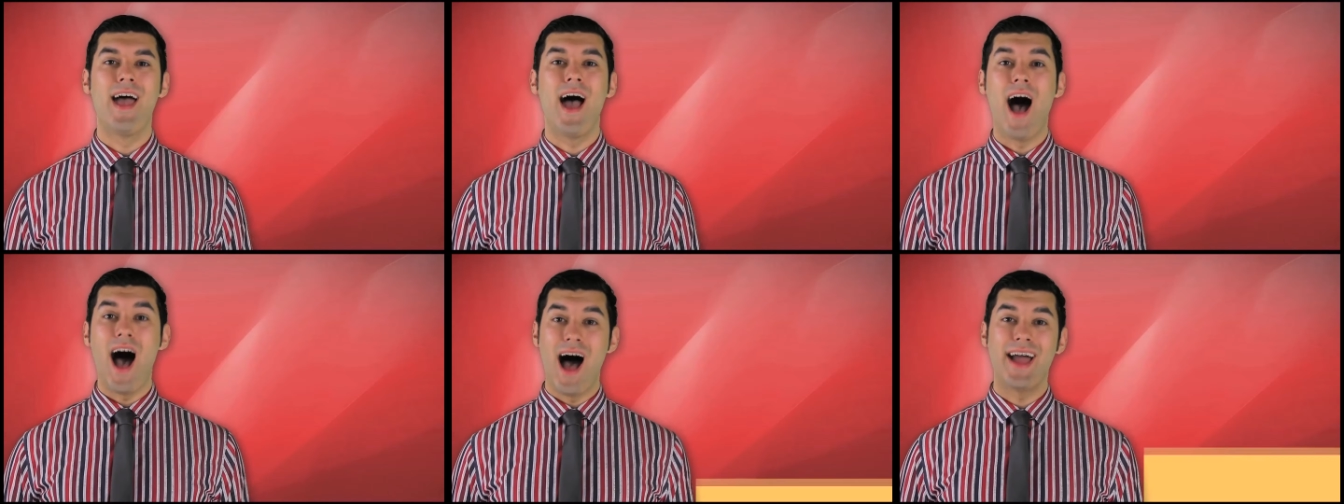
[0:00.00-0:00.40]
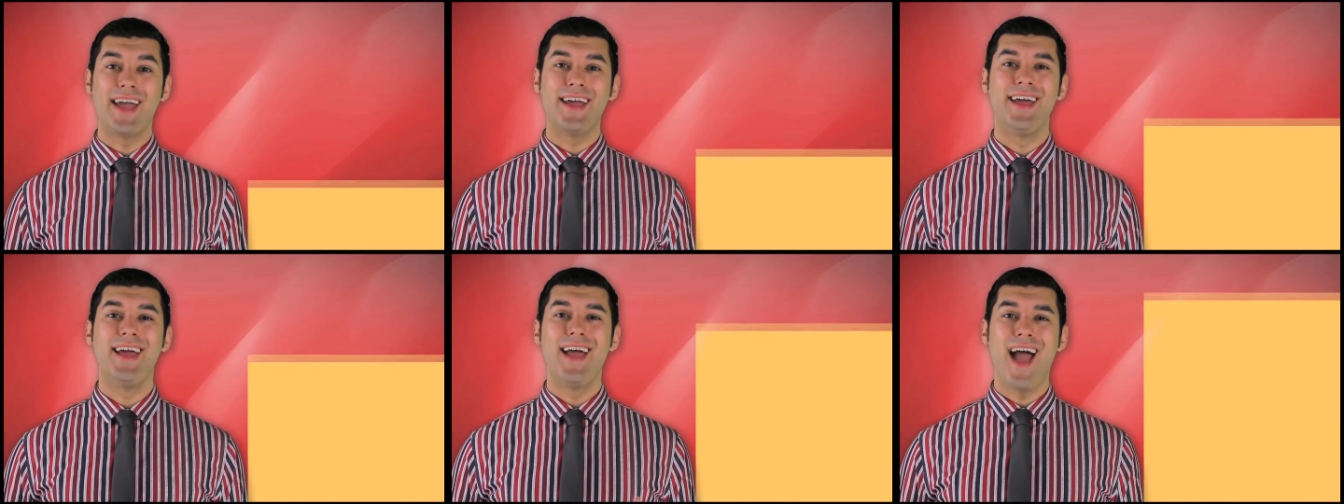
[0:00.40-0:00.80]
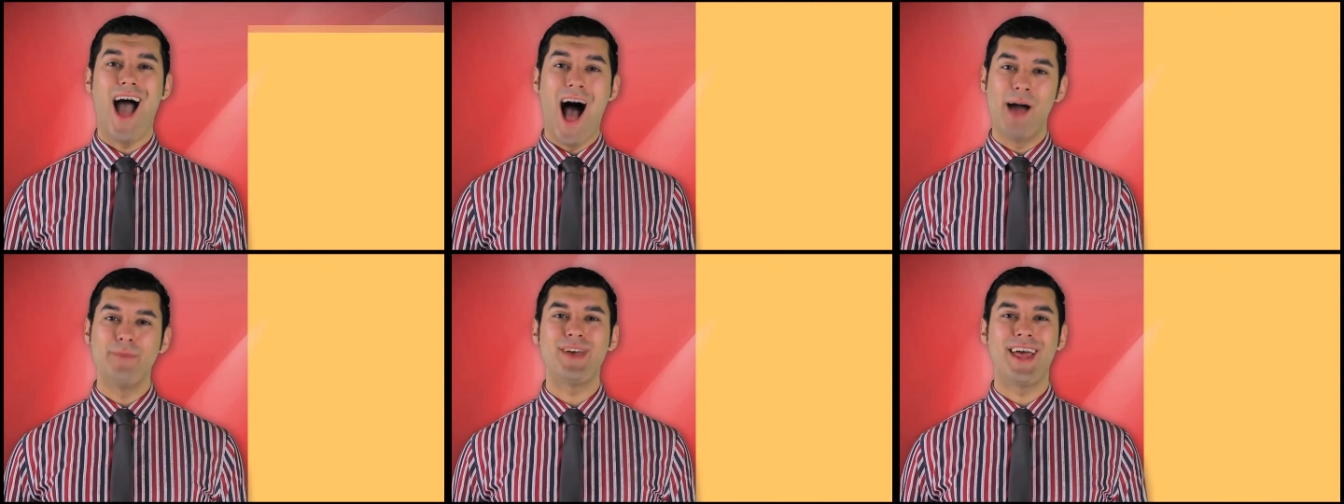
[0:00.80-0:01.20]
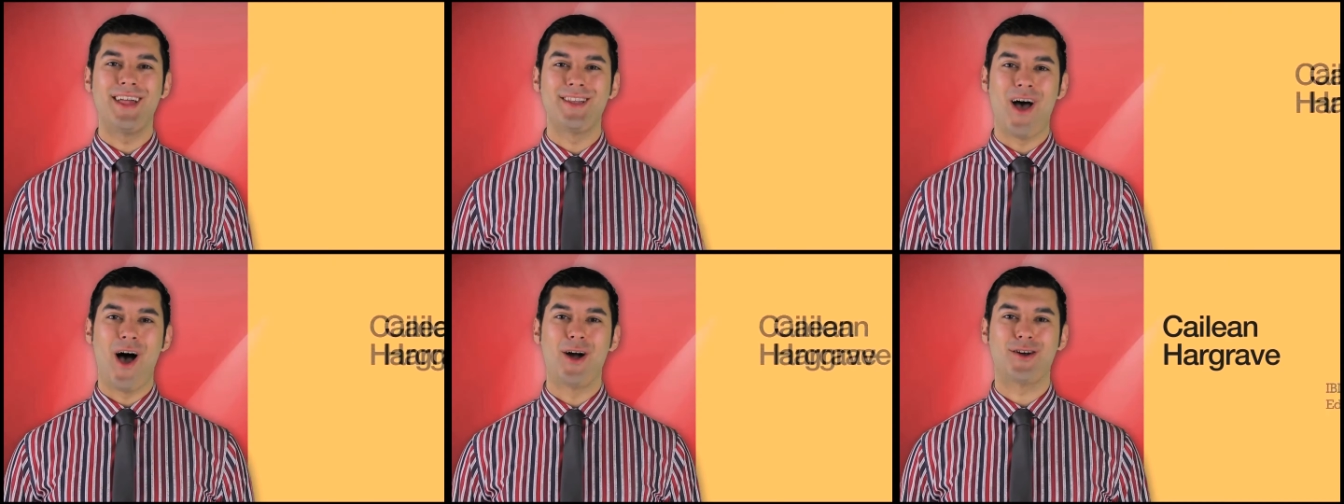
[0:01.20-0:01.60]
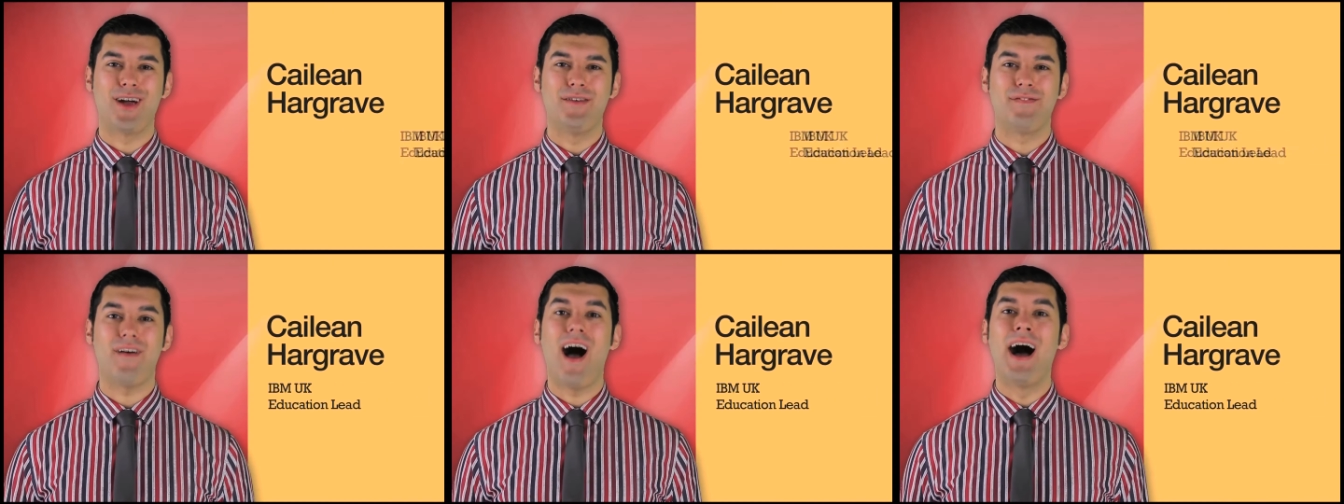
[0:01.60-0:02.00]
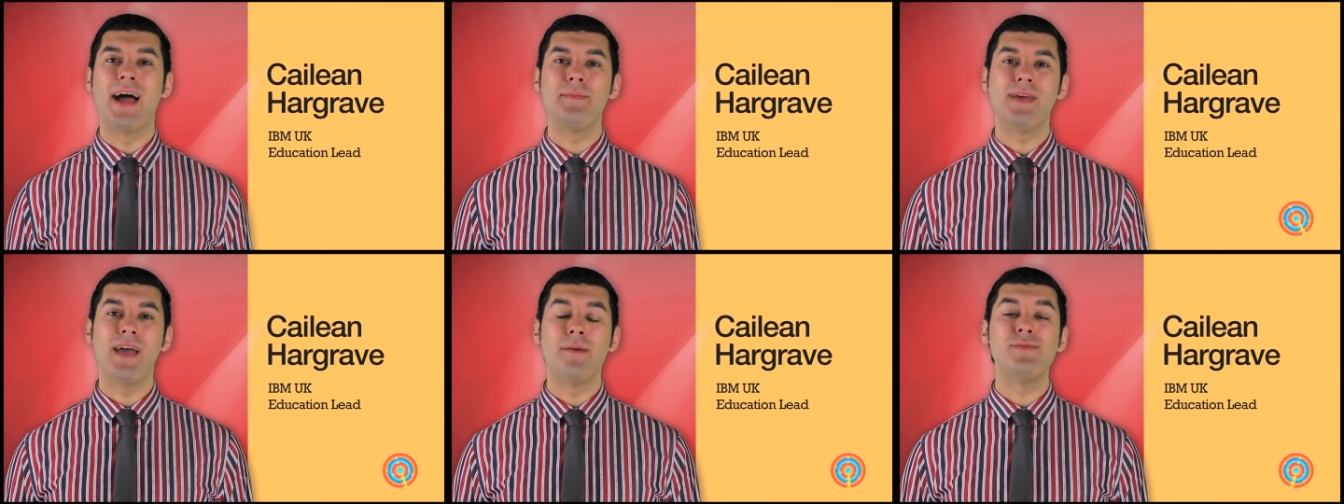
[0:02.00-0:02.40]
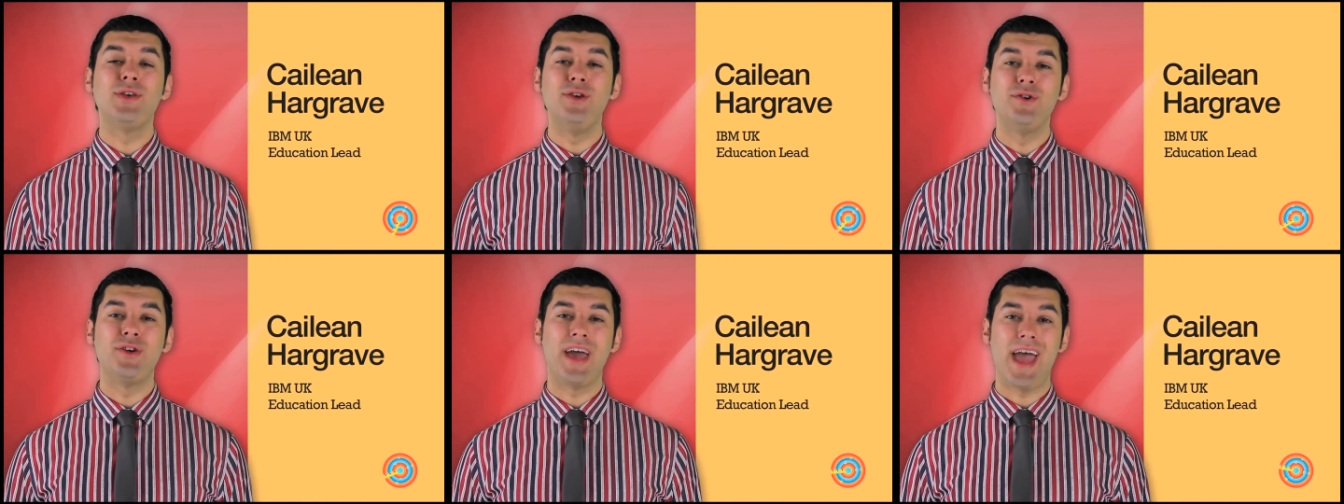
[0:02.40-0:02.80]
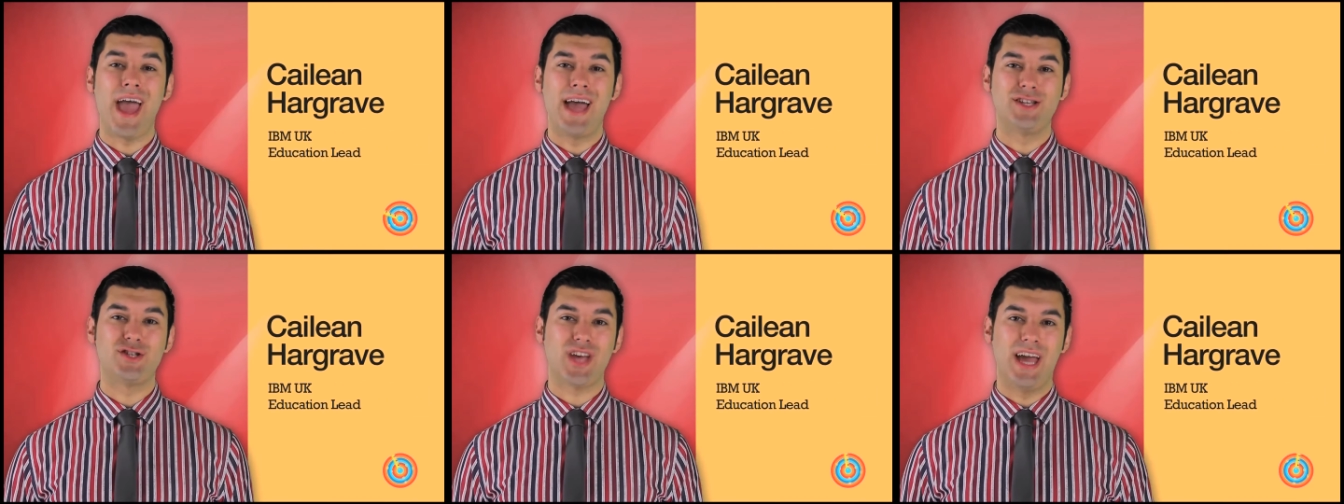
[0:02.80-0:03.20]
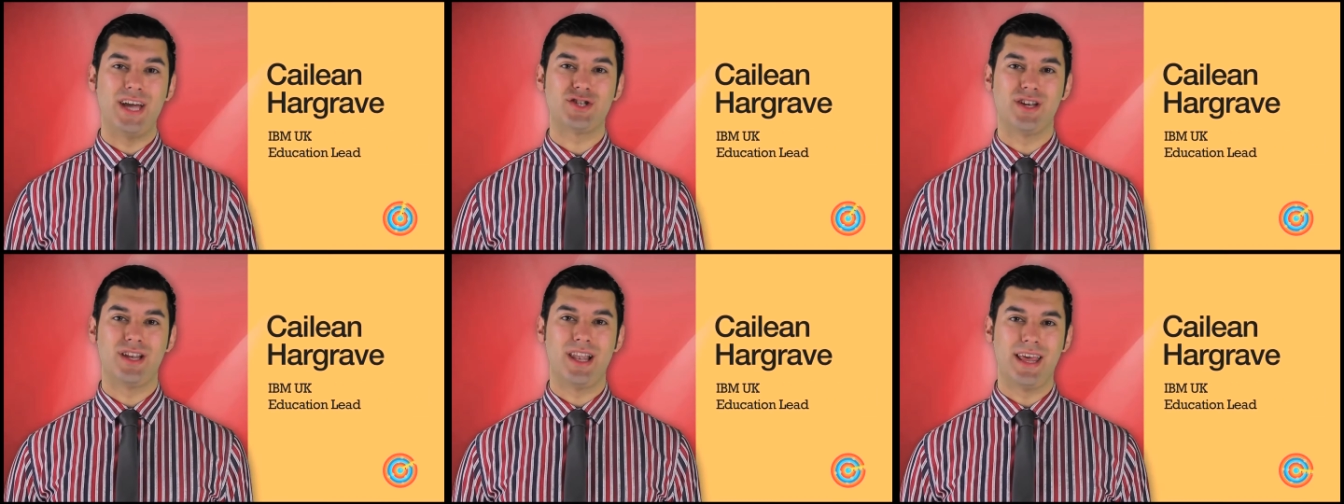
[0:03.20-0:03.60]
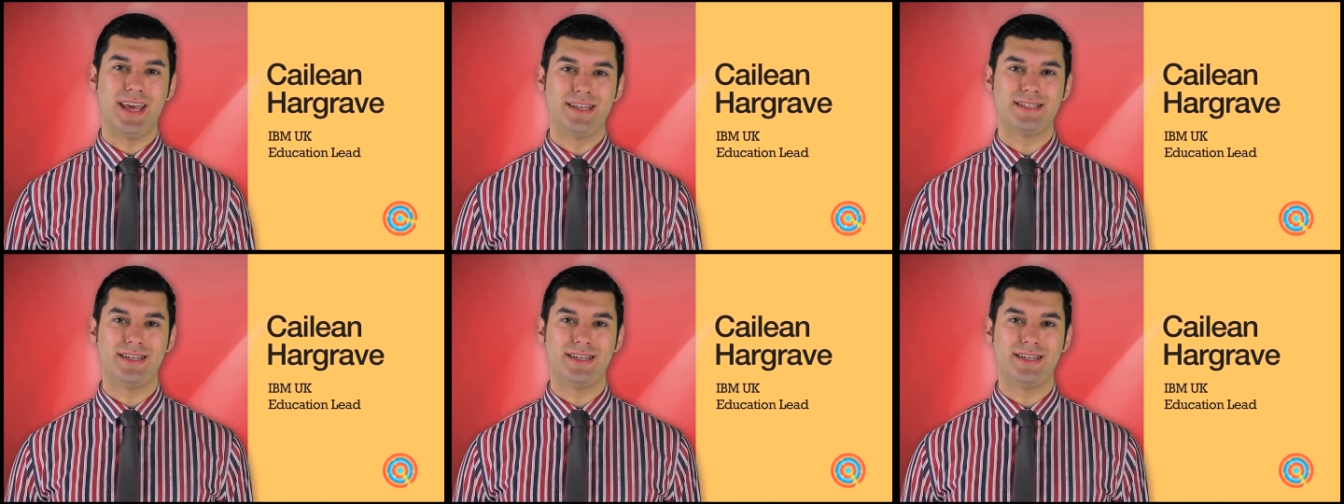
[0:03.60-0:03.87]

Hi, I'm Cailean Hargrave, IBM UK Education Lead.